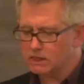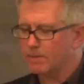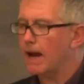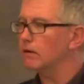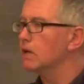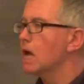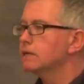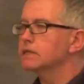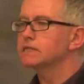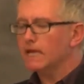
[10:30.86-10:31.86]
about
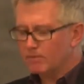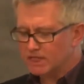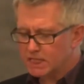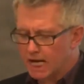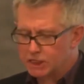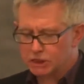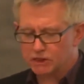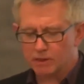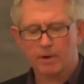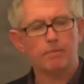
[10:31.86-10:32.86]
the segmentation
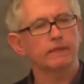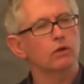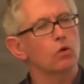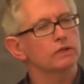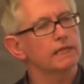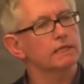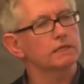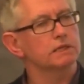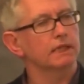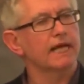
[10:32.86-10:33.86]
of the public
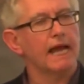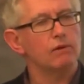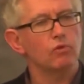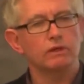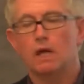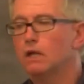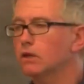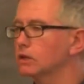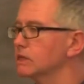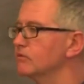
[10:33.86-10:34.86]
audience that came with
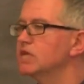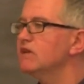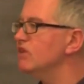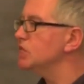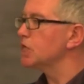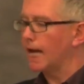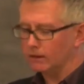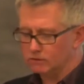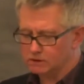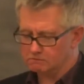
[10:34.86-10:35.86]
lots of TV
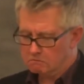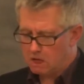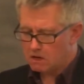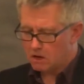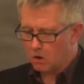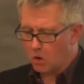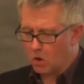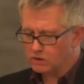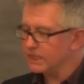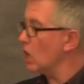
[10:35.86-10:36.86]
channels
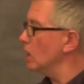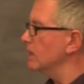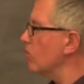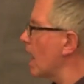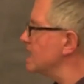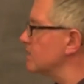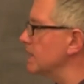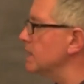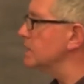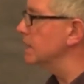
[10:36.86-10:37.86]
or the early rise of
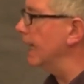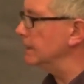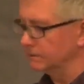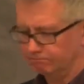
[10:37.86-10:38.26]
the internet.